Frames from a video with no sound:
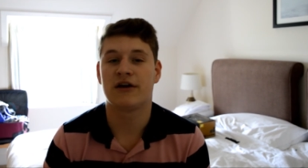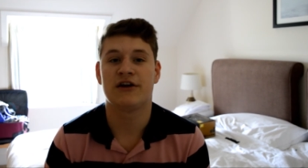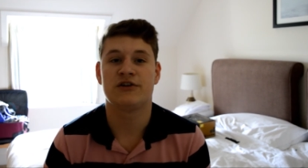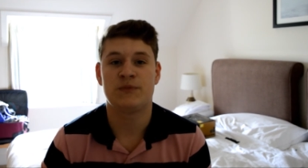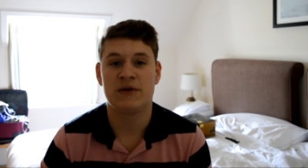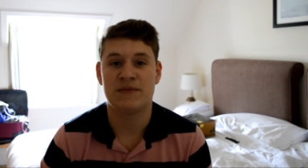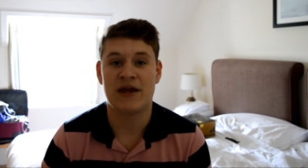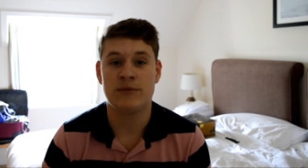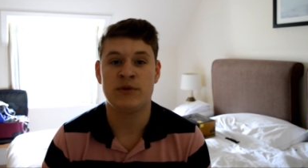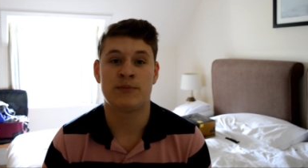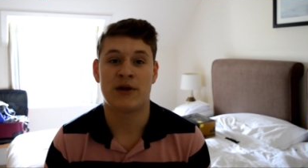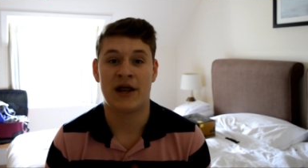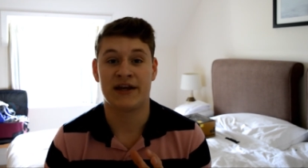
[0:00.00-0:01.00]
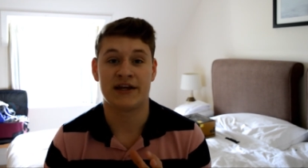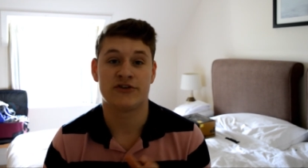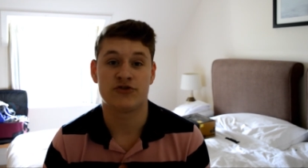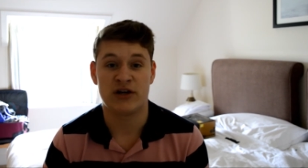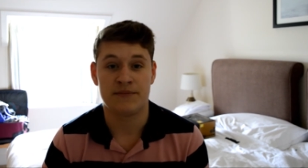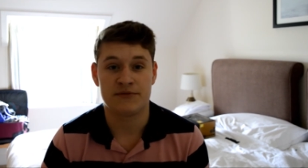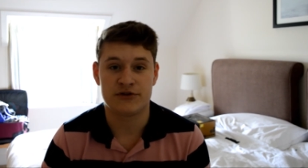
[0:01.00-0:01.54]
going to be maybe planning a
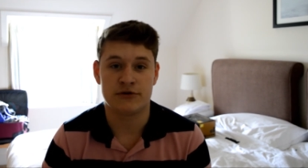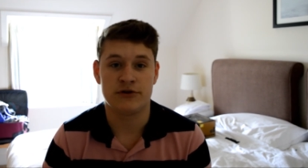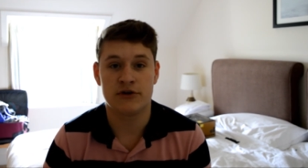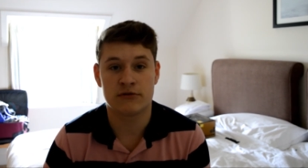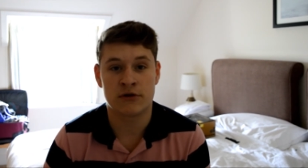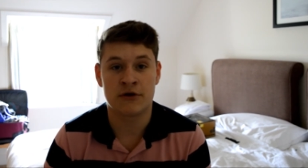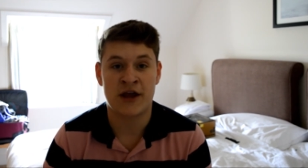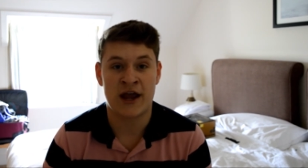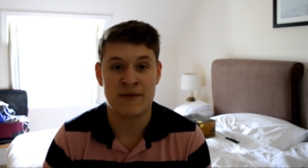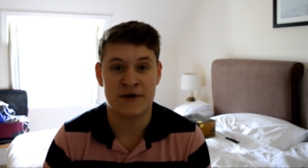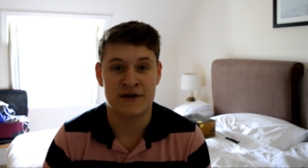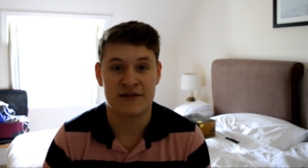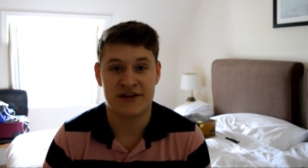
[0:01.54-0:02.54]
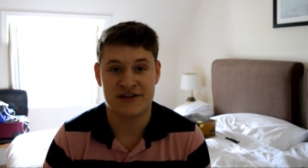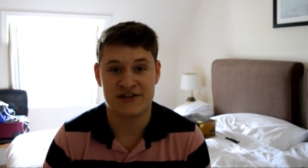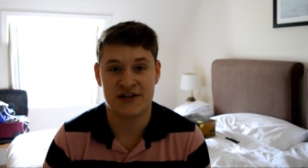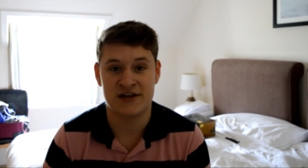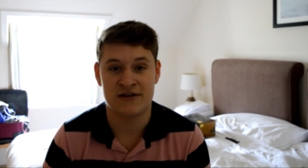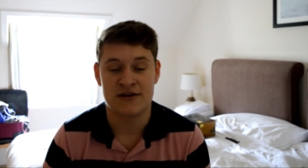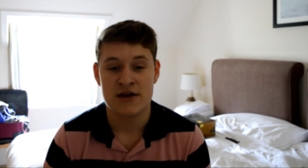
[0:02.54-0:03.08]
trip to Eurogamer this
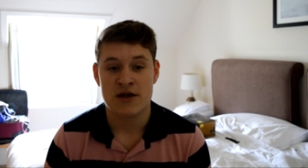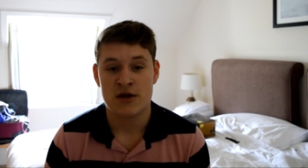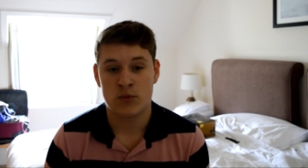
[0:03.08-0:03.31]
year,